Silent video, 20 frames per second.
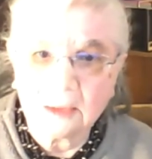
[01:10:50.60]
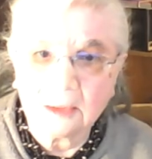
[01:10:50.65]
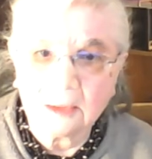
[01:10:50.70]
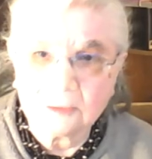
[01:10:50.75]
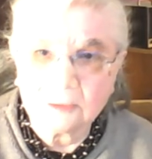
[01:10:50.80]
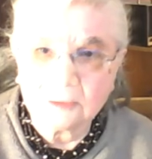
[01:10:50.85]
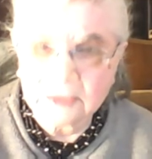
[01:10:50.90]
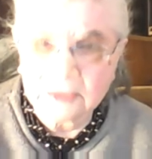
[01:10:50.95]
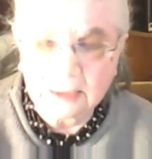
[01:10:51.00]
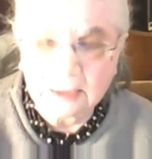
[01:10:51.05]

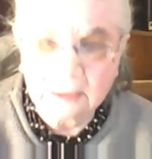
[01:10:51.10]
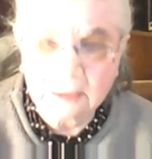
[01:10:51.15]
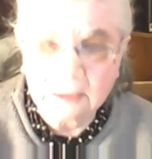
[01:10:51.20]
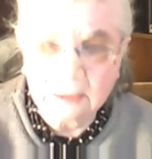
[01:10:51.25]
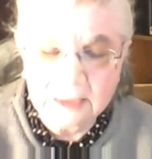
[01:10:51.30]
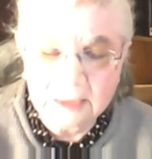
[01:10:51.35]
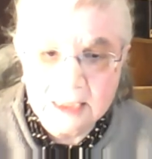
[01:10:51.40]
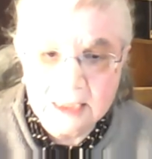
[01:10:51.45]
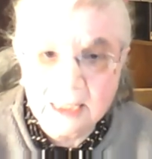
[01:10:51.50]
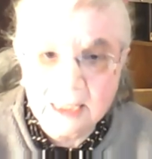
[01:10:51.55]
settled
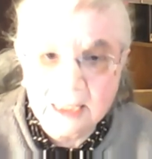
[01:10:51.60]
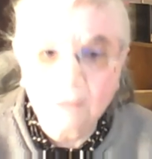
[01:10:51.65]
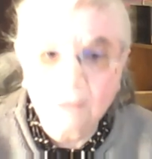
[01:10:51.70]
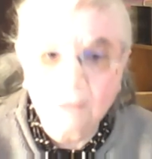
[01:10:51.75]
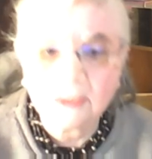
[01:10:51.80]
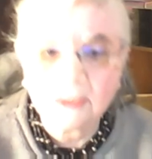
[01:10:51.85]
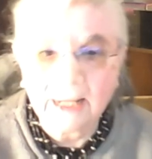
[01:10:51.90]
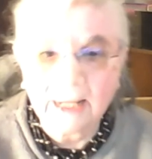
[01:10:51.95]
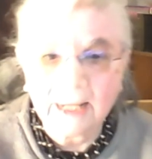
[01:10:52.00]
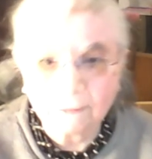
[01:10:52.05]
in South
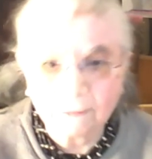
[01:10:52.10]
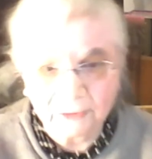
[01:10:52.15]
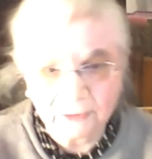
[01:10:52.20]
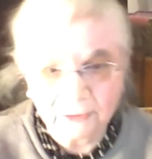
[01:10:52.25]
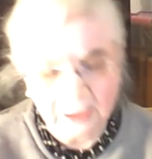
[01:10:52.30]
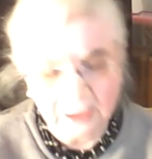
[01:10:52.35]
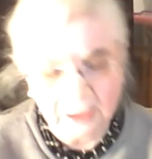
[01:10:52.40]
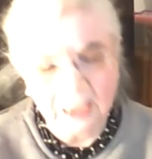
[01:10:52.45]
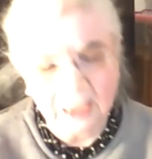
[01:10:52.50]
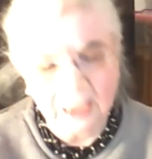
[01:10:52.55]

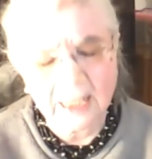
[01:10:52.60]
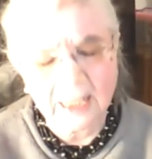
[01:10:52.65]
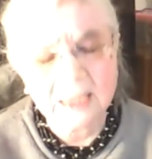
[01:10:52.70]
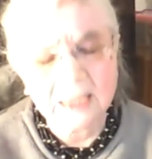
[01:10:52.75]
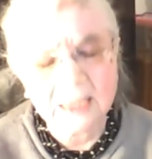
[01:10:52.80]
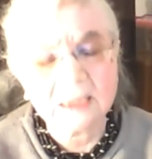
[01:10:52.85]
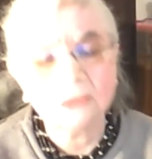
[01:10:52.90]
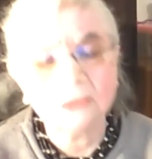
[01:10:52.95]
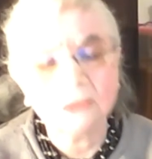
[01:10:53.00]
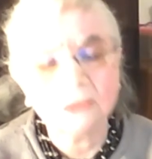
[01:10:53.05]
Africa, as
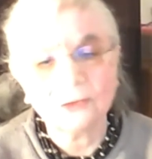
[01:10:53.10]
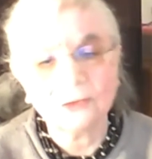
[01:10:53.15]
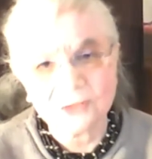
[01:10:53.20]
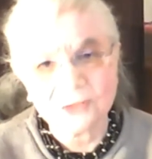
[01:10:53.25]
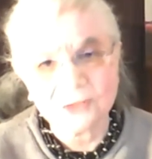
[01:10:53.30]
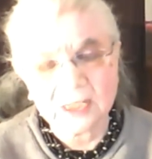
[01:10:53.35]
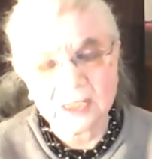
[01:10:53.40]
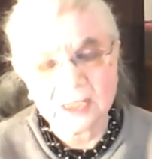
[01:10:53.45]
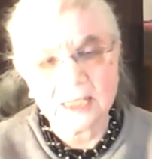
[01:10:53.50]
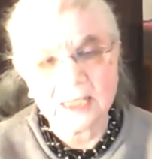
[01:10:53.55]
in those
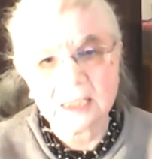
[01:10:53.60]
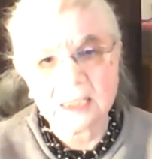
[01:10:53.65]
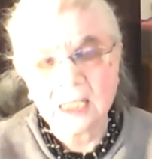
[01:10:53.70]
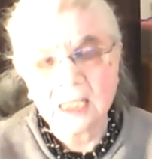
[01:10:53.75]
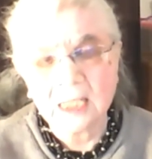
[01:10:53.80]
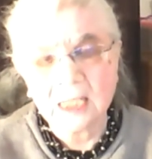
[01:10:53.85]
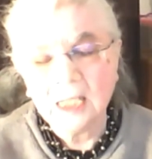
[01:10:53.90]
days,